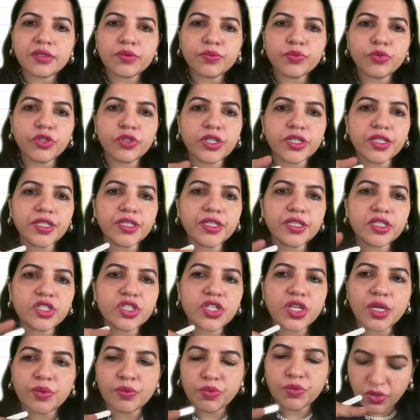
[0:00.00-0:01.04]
Put it in the
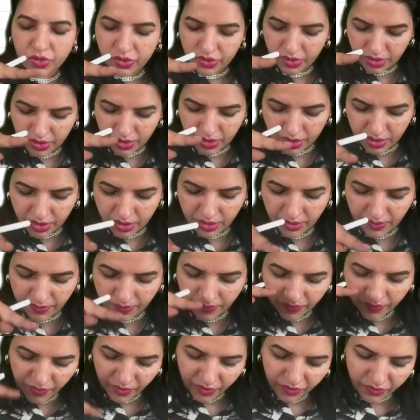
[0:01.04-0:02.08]
chat box.
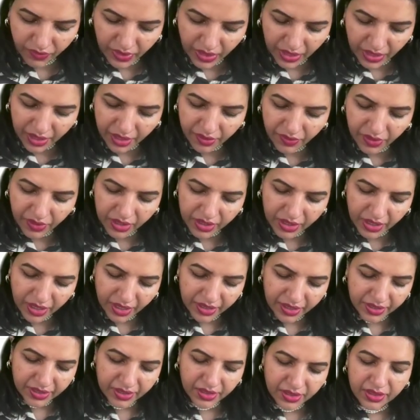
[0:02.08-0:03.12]
Whenever there
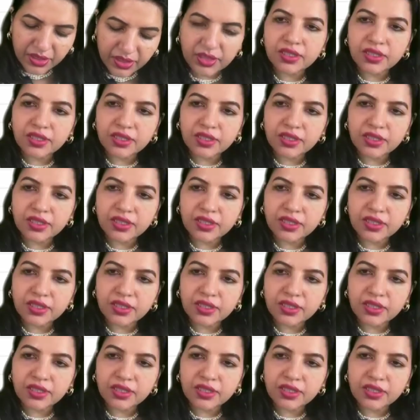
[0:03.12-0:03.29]
is